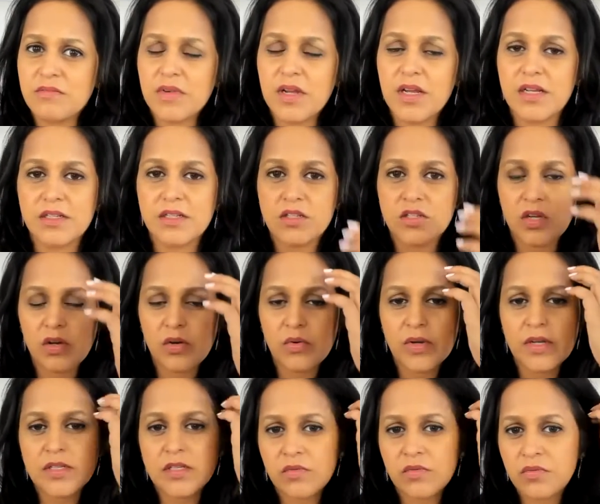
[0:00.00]
And so
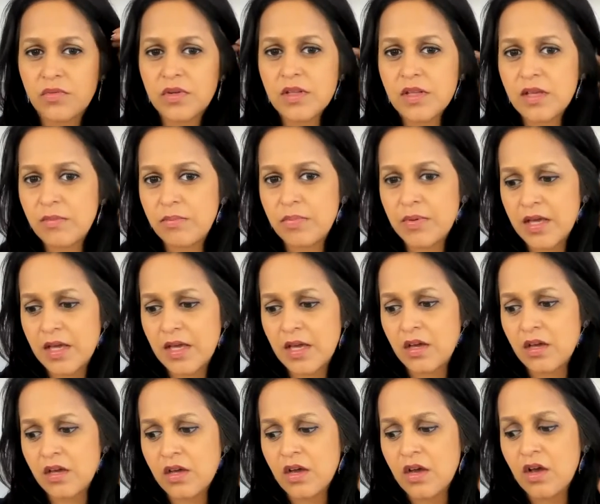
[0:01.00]
it's a really
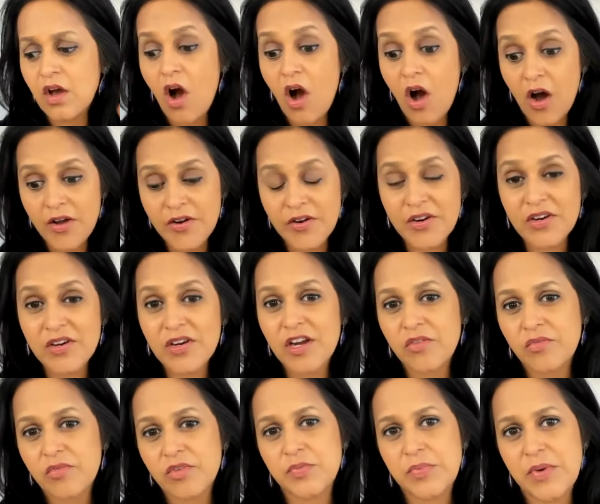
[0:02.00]
big honor
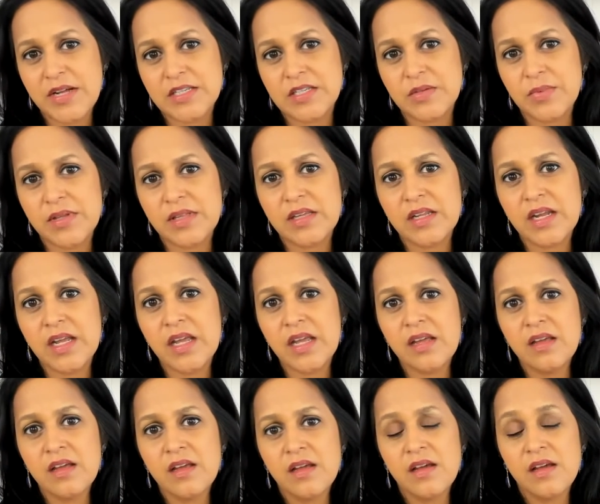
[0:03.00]
and responsibility